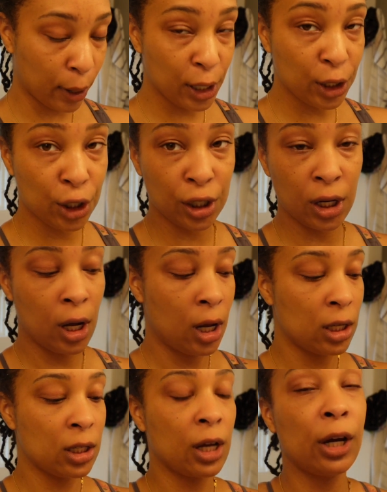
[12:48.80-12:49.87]
brush.
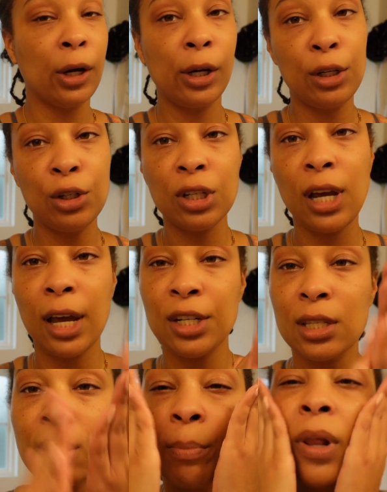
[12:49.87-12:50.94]
So usually I
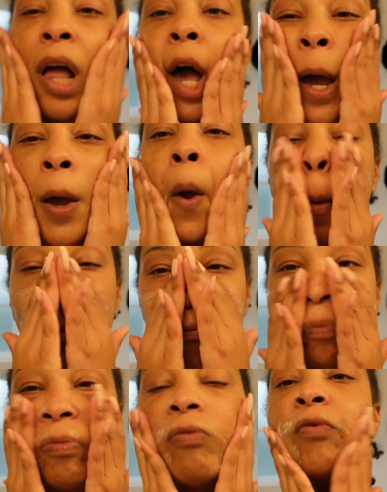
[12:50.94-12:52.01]
just apply
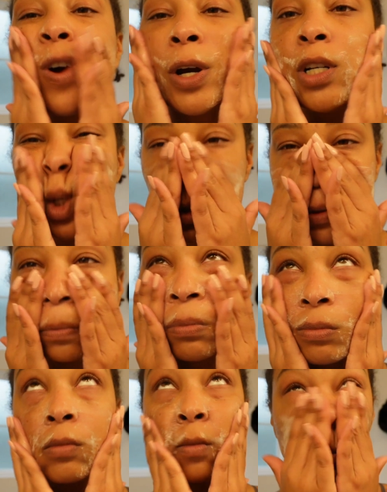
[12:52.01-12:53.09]

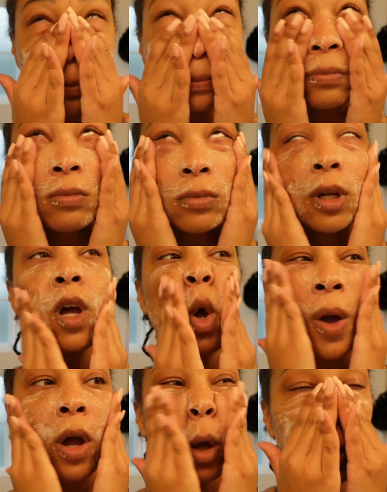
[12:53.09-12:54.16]

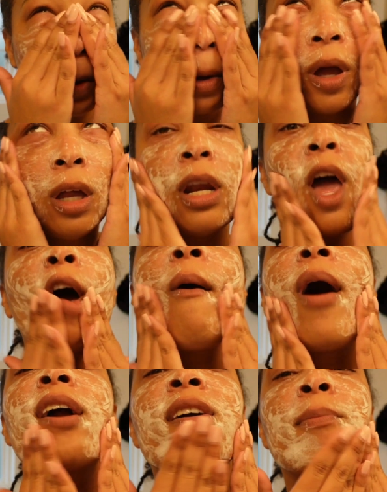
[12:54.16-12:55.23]
first. And now
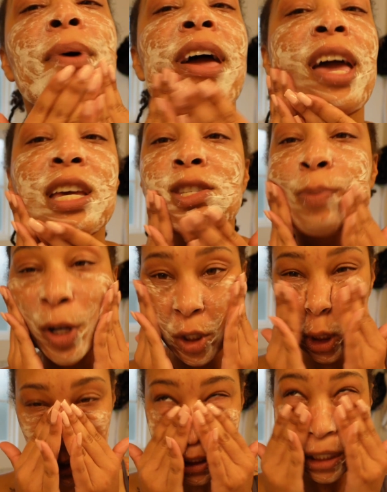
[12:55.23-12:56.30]
I can pay
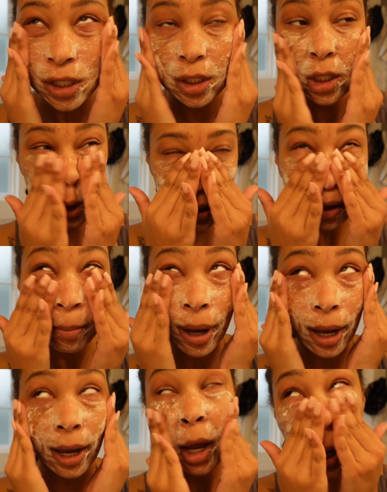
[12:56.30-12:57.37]
special attention to
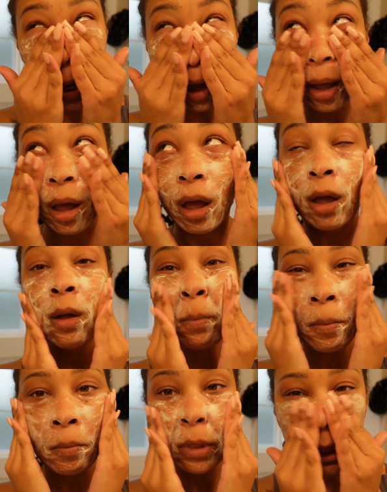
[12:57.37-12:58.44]
my
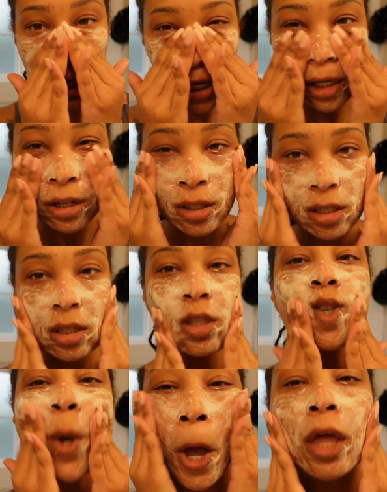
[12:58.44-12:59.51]

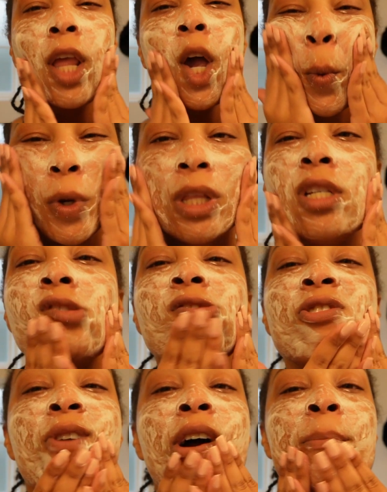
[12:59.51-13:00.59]
lids and like really
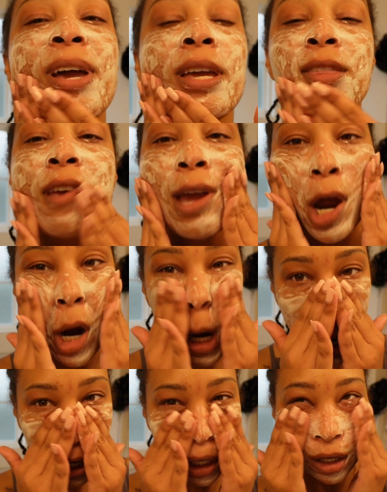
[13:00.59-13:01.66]
scrub in
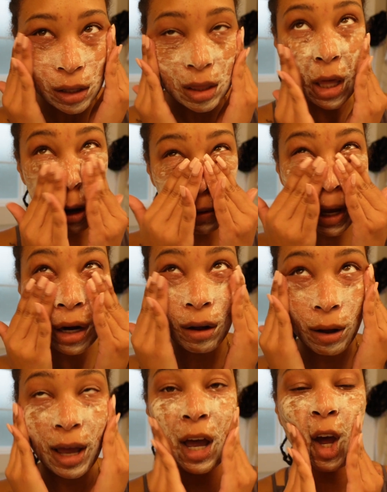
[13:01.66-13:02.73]
there. That way I
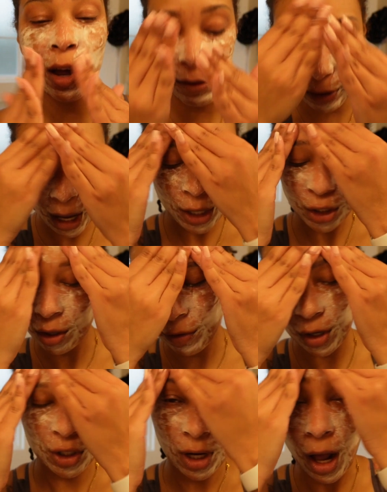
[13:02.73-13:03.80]
don't have extra virgin